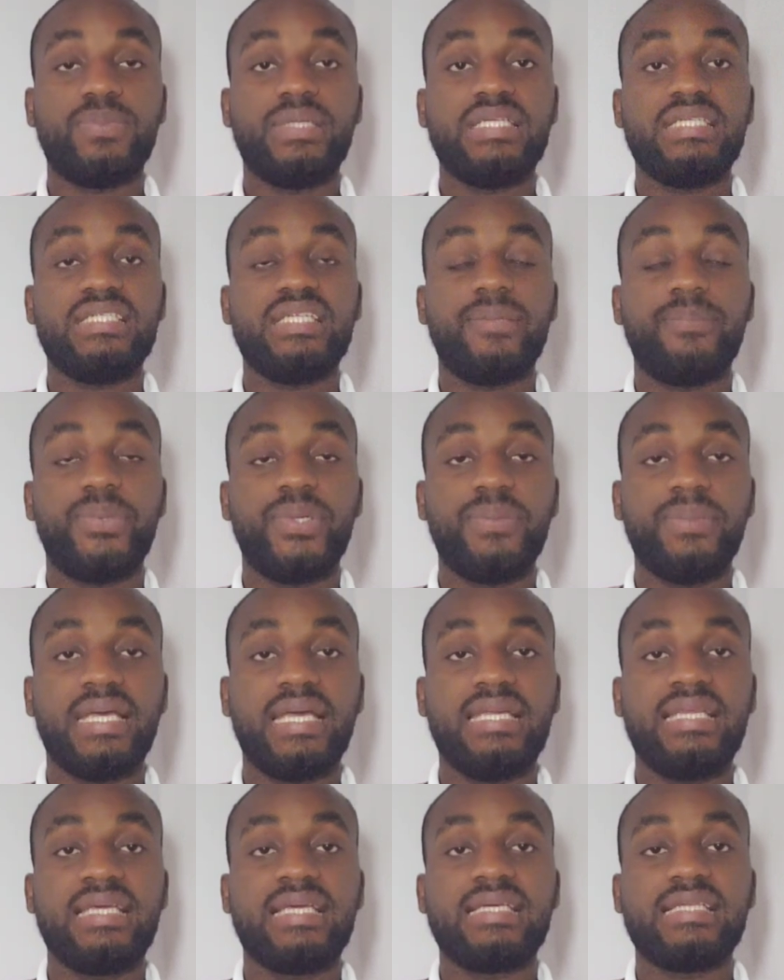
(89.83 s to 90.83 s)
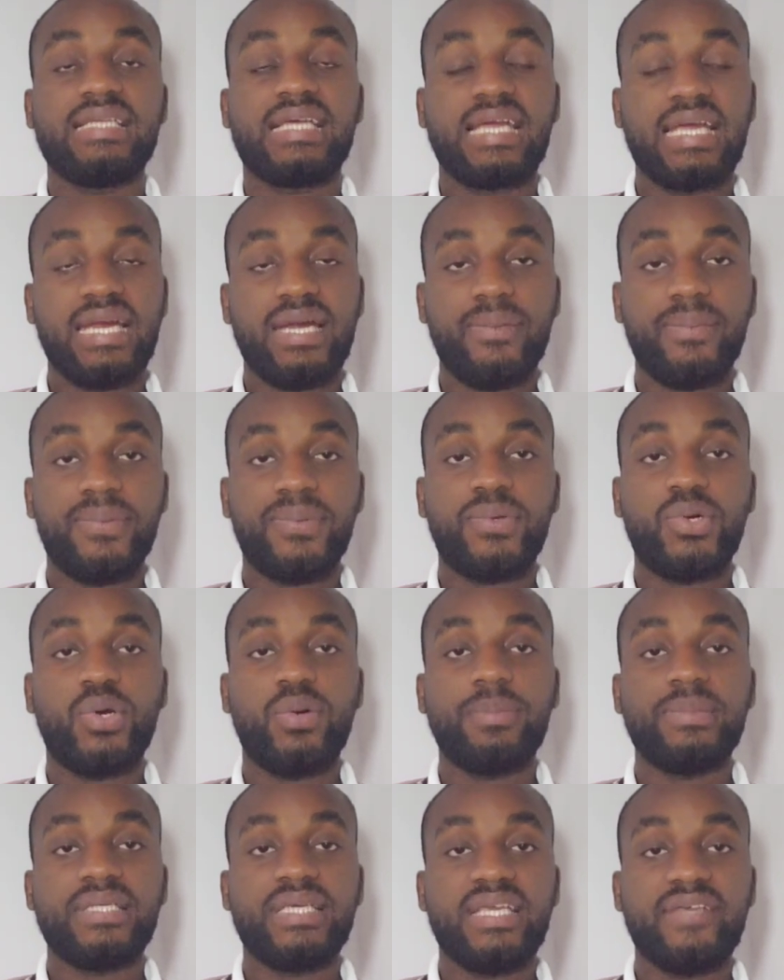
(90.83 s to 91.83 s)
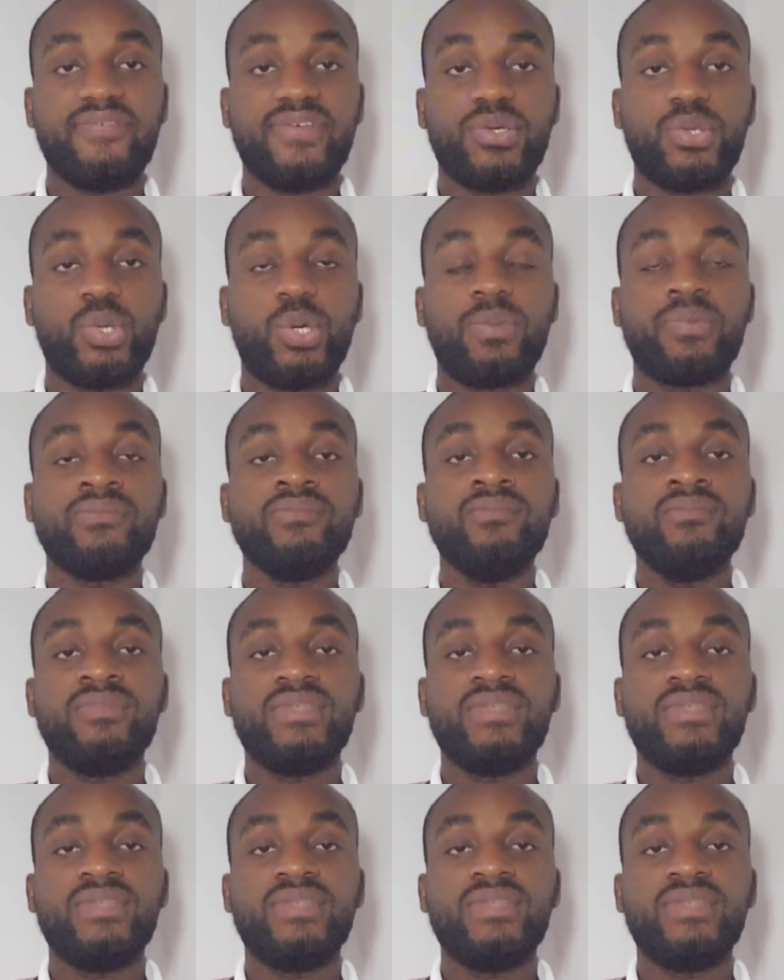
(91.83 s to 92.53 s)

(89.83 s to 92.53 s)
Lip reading: played in the Premier League, in the Carabao Cup, the FA Cup,